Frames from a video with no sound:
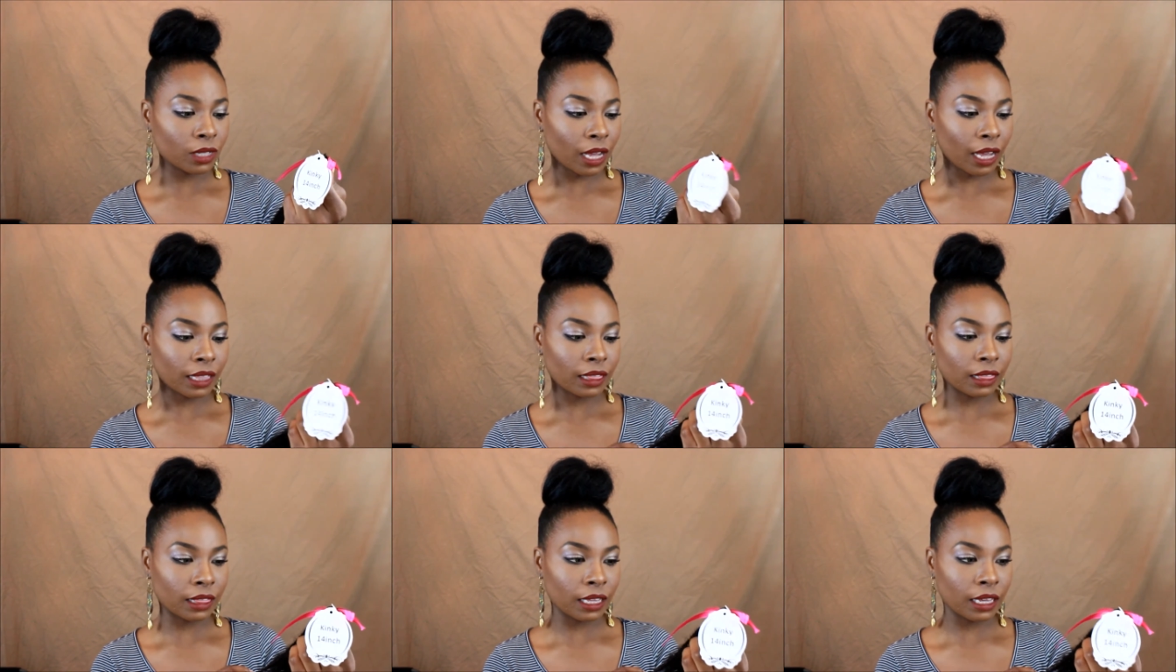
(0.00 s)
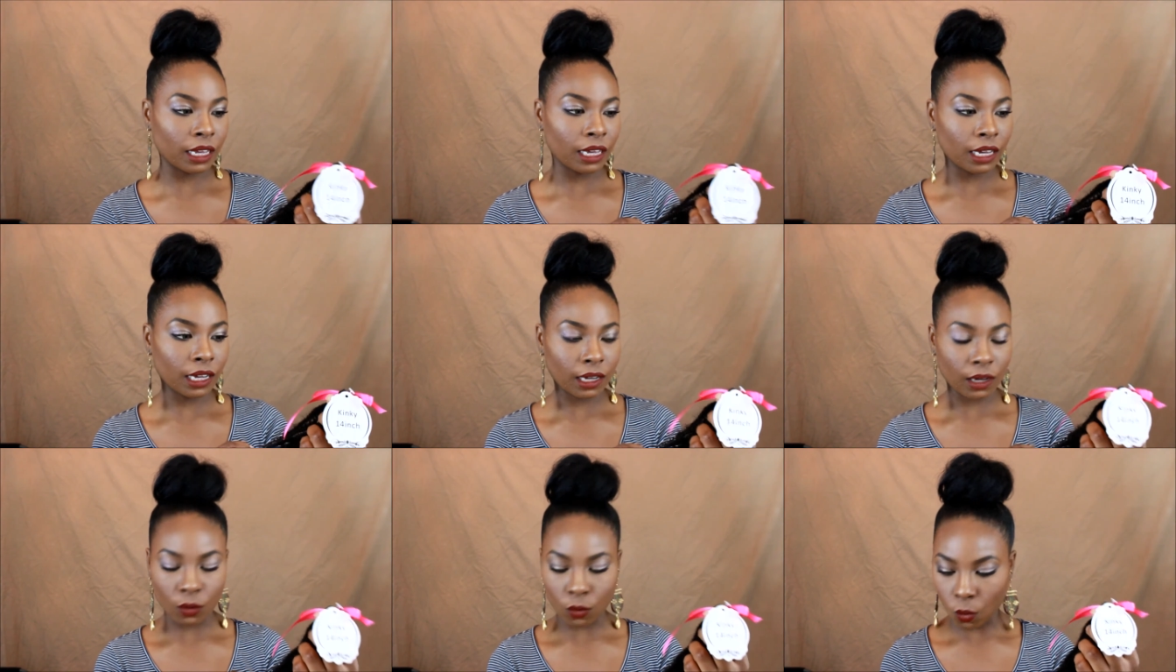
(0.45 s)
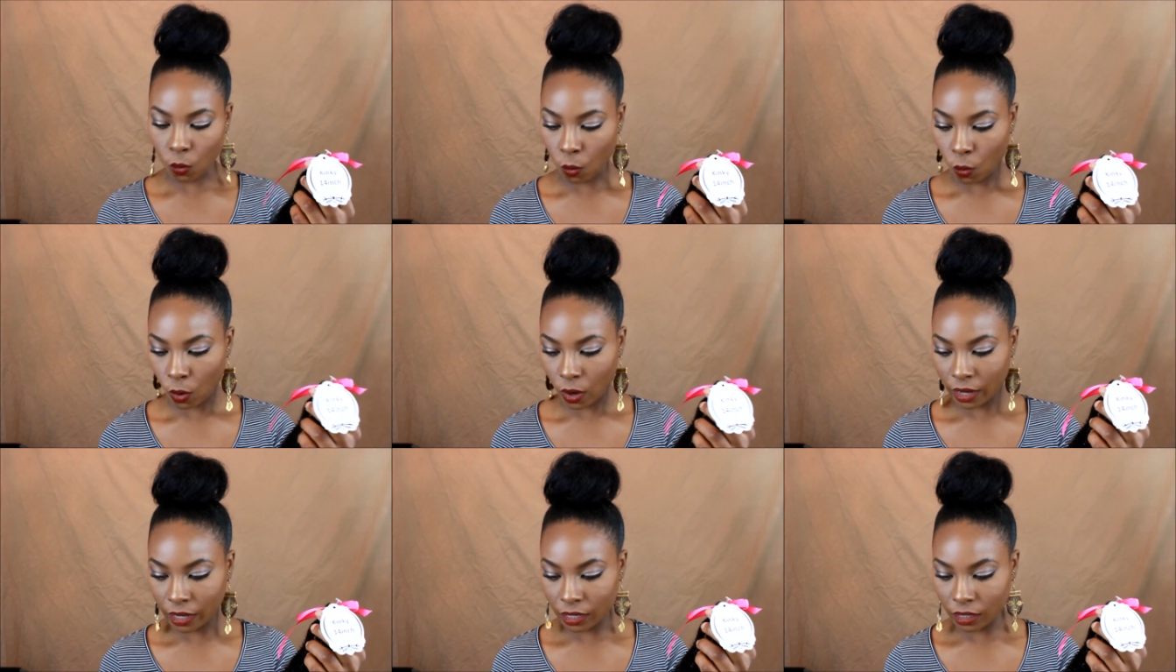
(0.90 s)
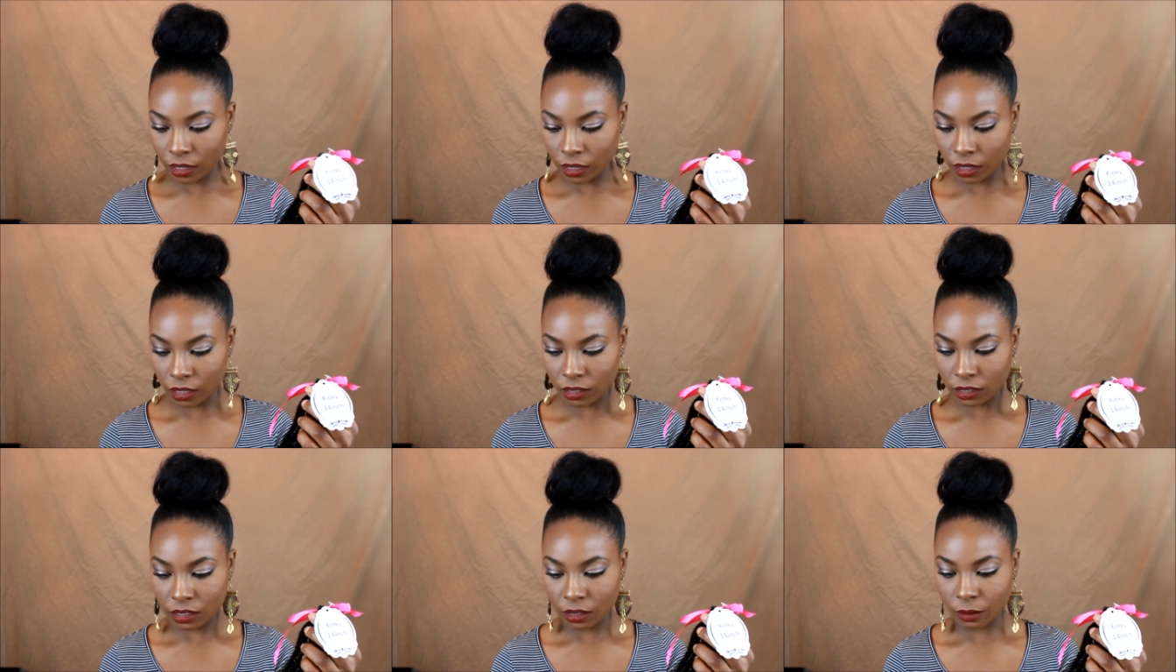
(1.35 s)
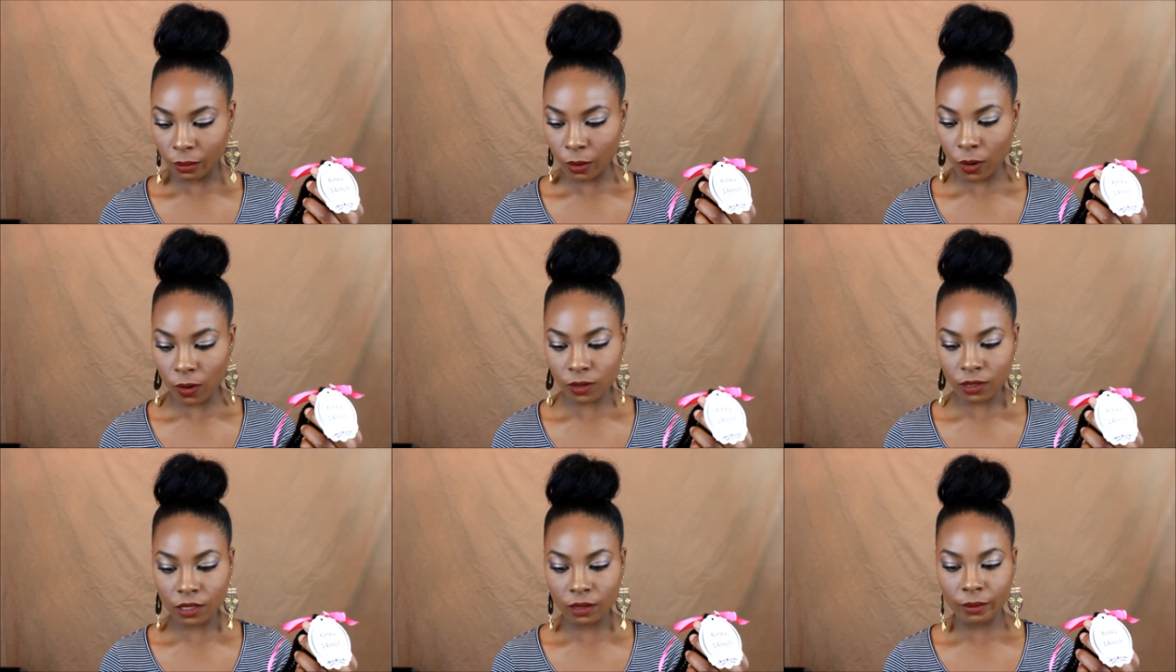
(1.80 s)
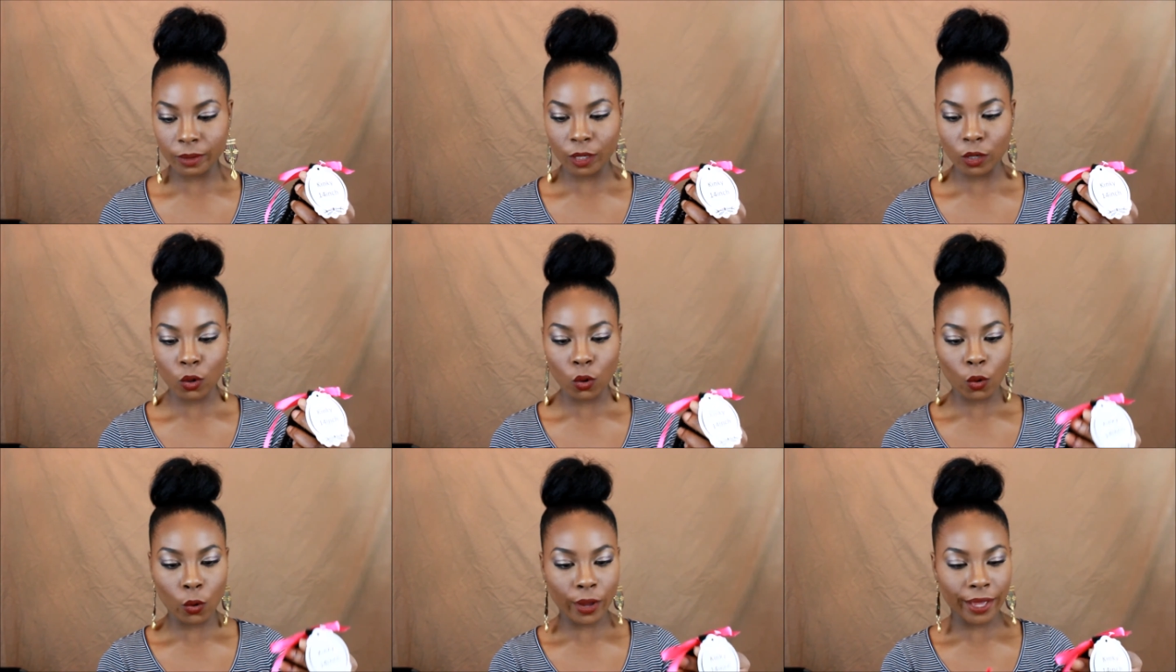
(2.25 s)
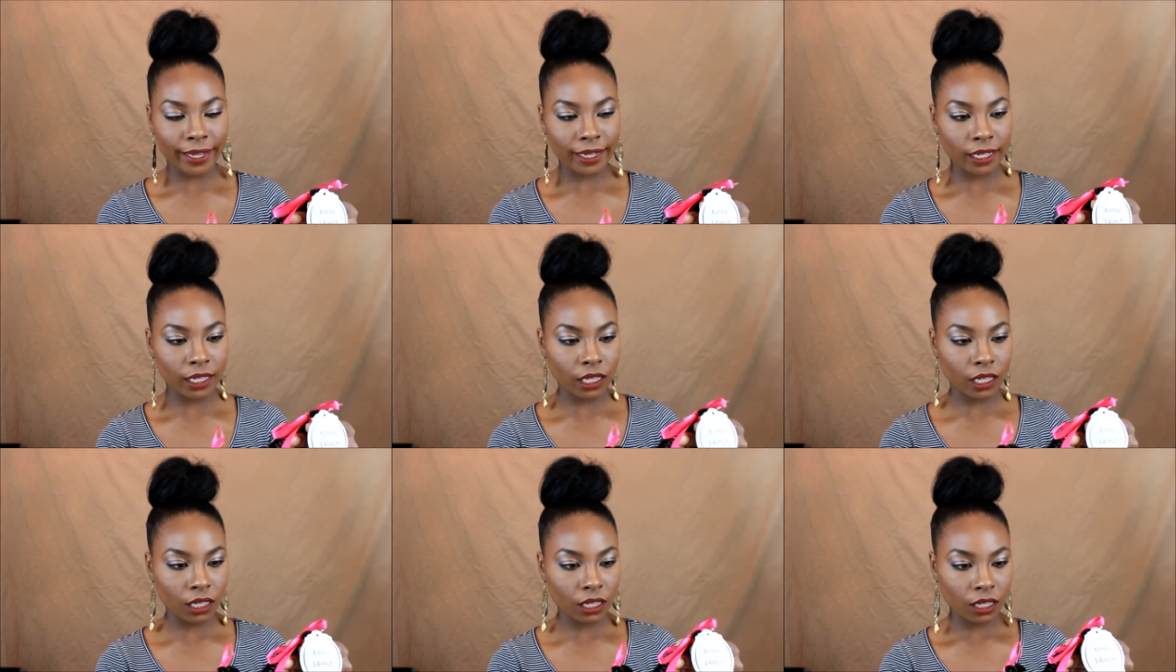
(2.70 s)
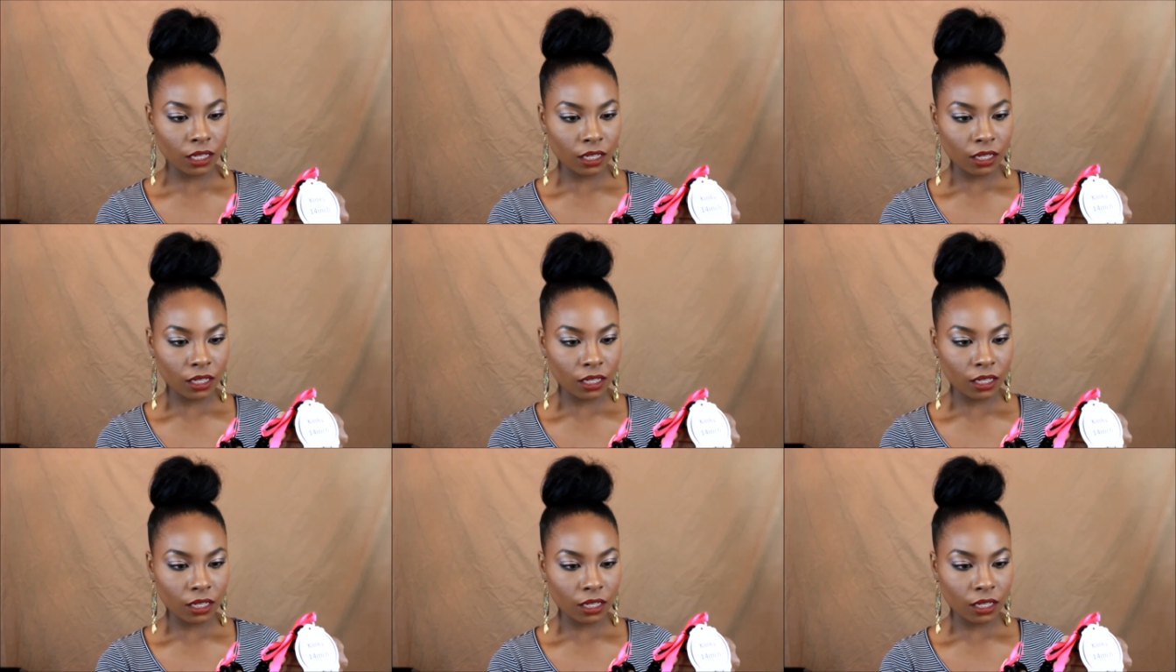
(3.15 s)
I think one is supposed to be coily,